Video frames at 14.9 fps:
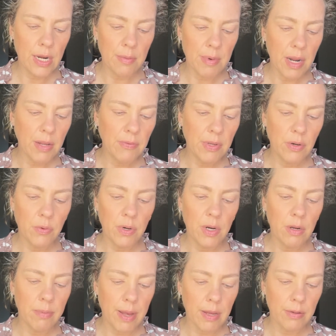I'm not even going to worry
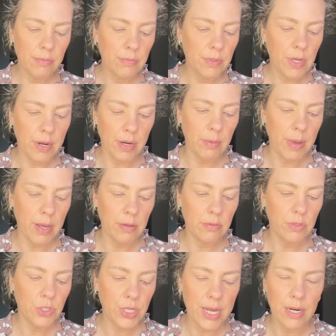about talking about
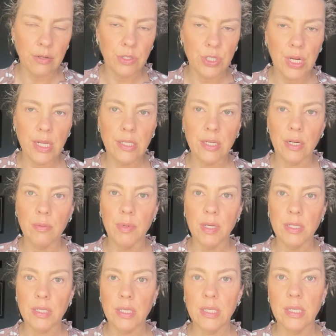shadow shades here
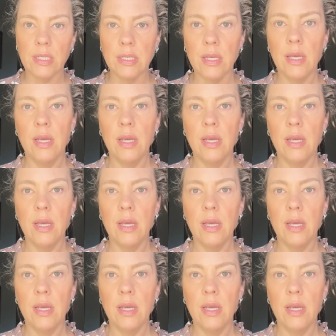because this is,